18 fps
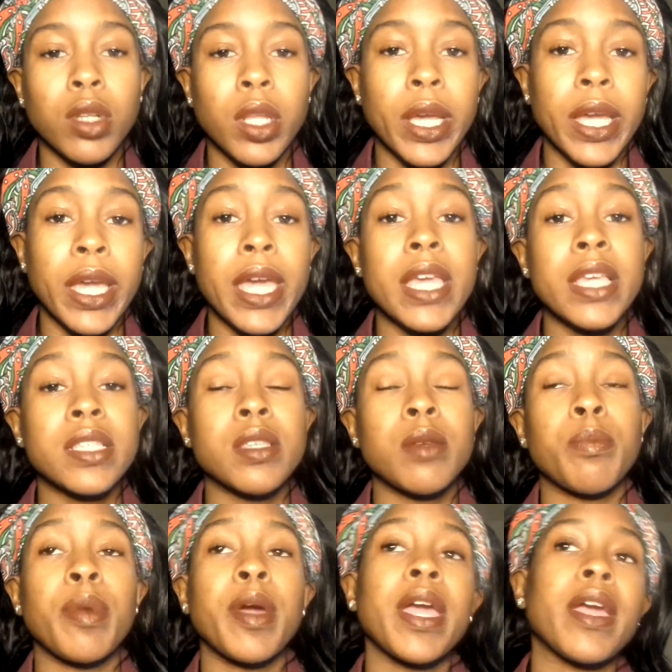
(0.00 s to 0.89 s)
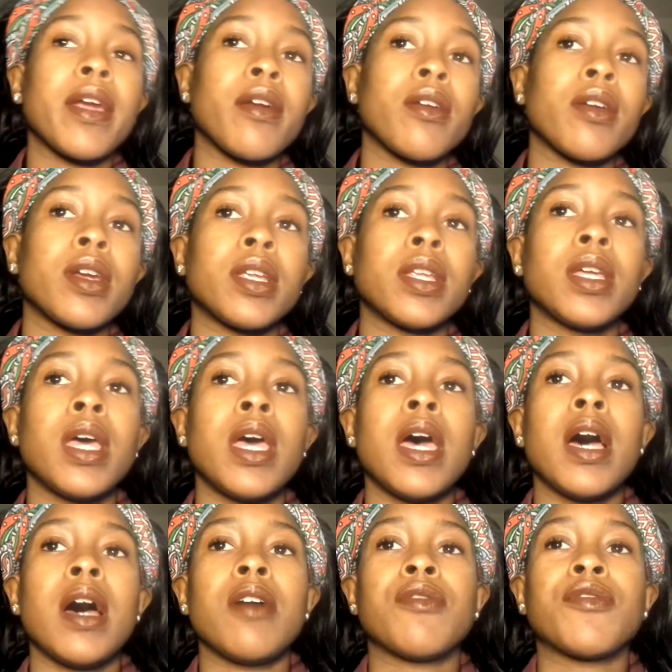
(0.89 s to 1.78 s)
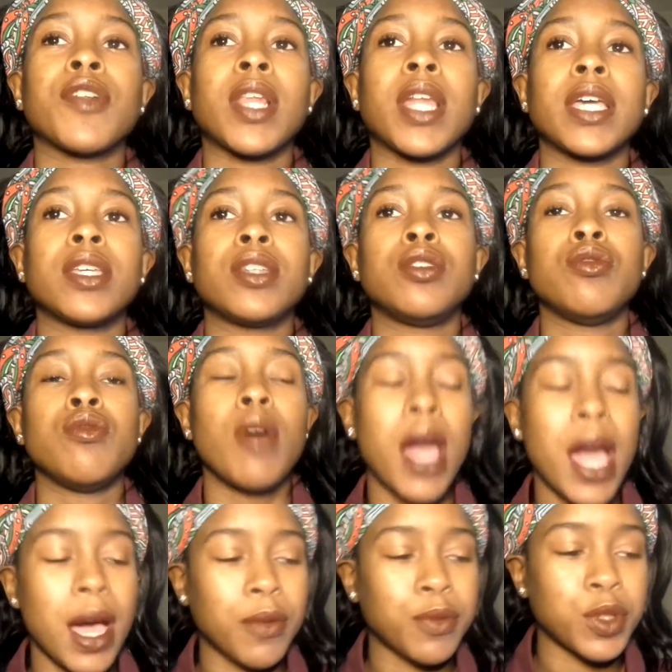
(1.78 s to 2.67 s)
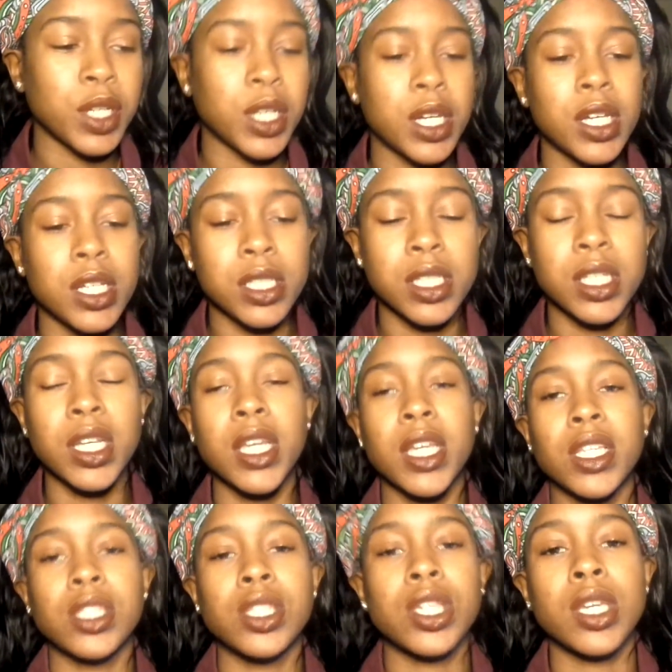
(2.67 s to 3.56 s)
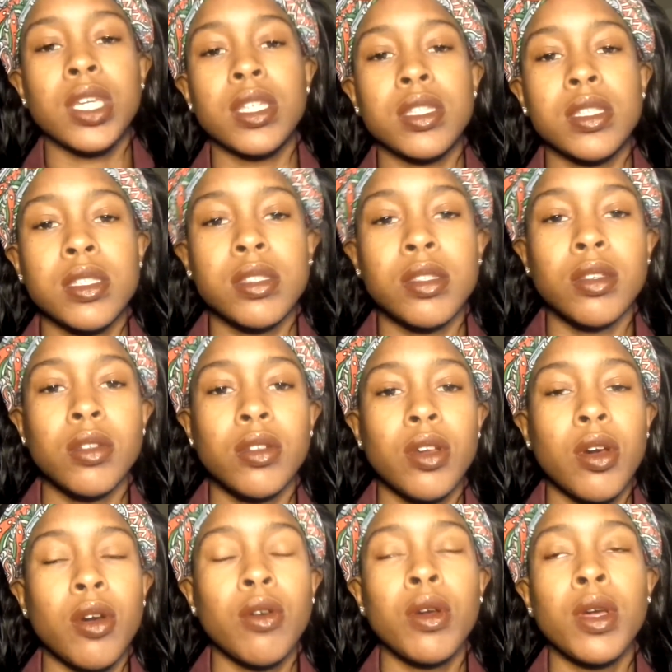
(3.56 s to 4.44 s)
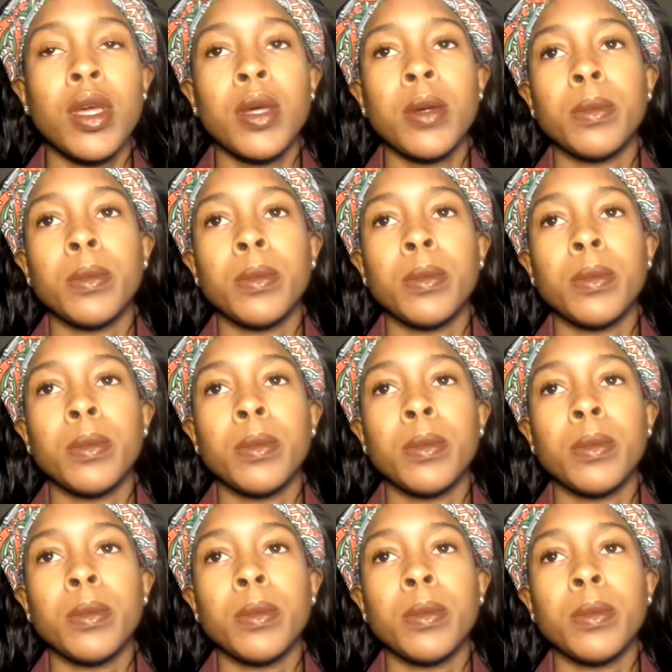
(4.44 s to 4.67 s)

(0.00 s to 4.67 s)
Like, as a parent, I feel like you have to cut to that chase, you know?